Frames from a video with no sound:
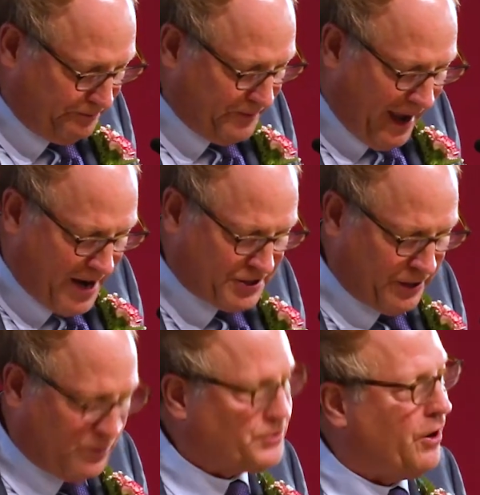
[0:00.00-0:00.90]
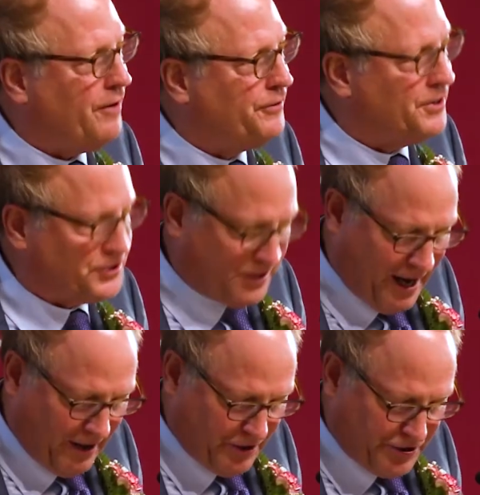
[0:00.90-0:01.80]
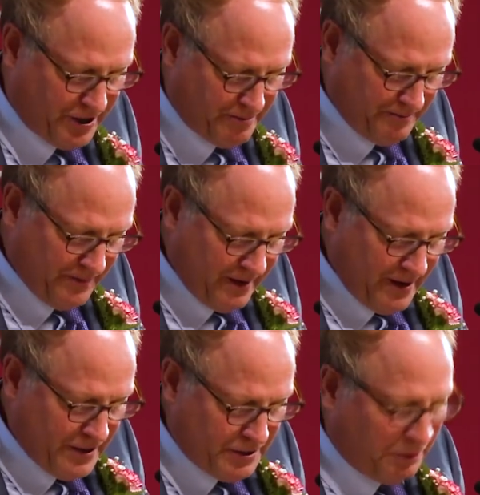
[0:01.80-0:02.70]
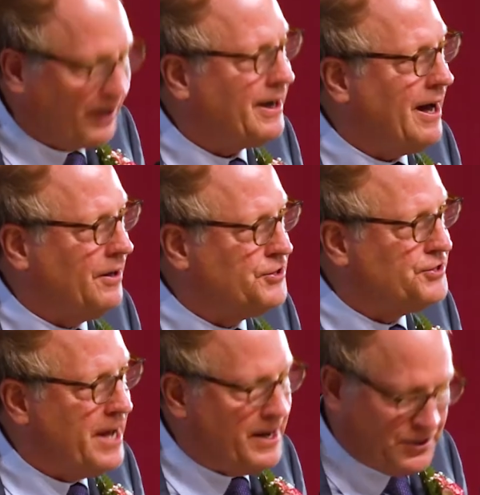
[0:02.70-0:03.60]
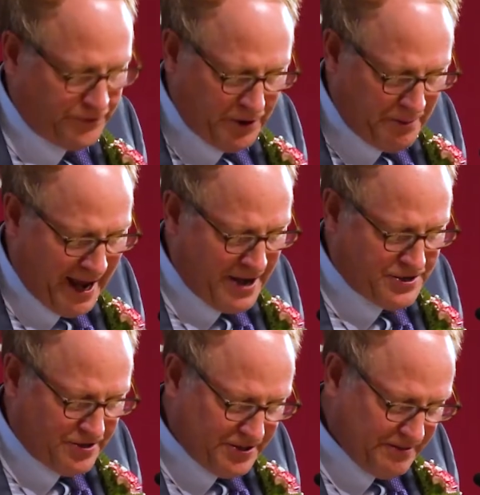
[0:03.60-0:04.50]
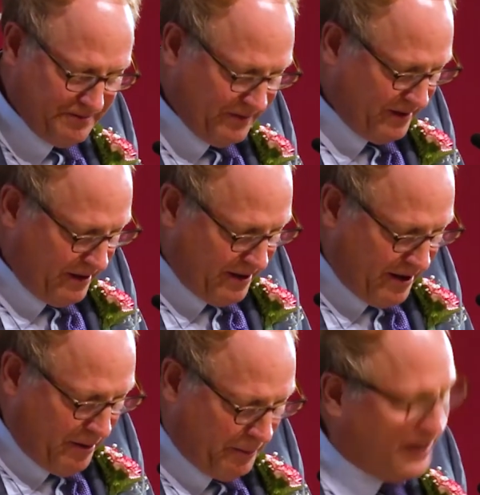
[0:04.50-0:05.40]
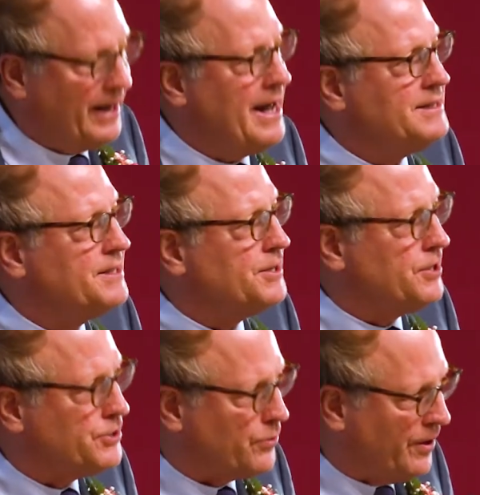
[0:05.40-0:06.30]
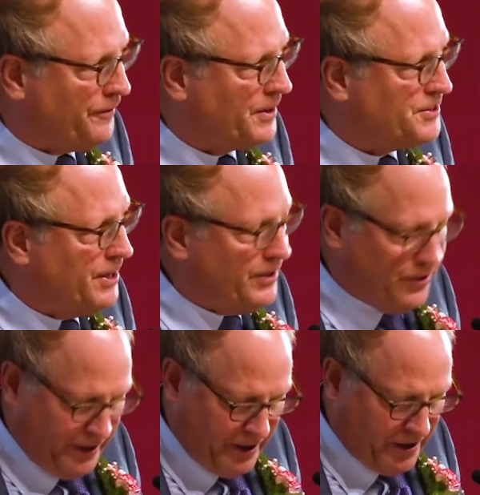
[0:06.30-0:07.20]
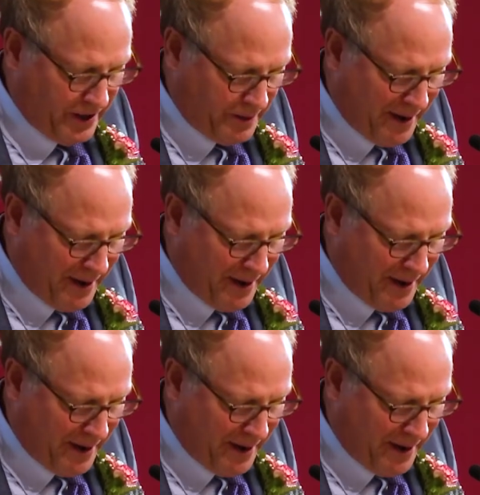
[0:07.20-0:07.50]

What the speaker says: Ashley was offered a scholarship to play college tennis for the Badgers, but he had had such a terrific senior year on the